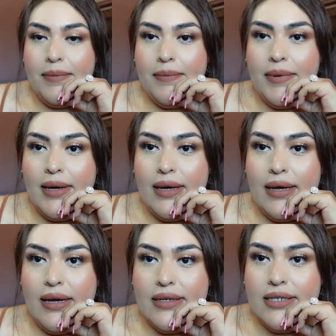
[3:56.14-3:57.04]

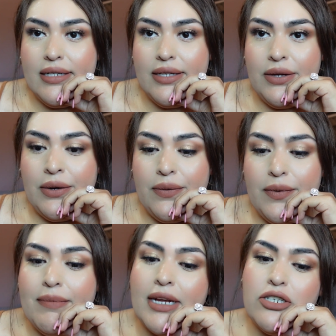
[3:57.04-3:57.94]
But
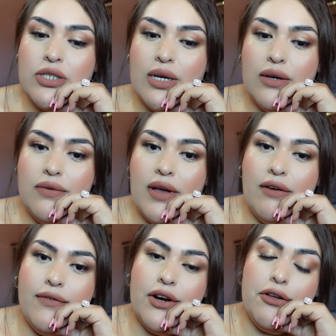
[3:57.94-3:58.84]
remind yourself how
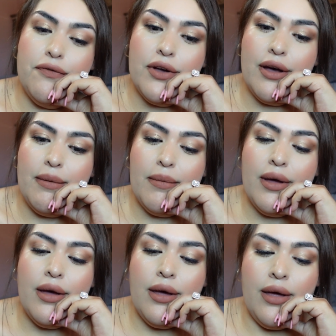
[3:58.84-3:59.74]
far you've come.
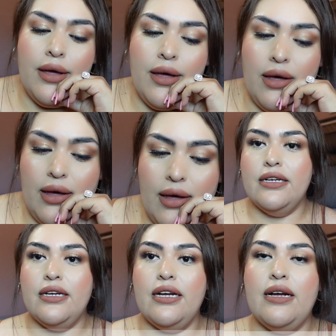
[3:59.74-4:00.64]

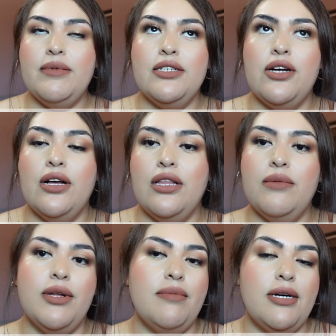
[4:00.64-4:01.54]
I'm going to talk a little
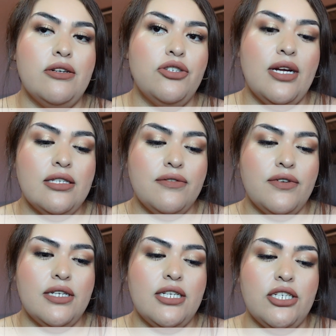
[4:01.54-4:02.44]
bit about transfer
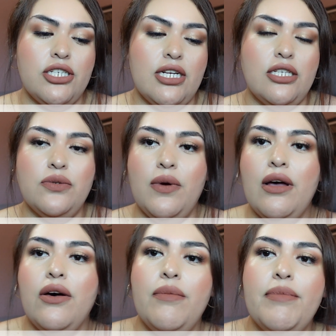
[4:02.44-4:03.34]
addiction as well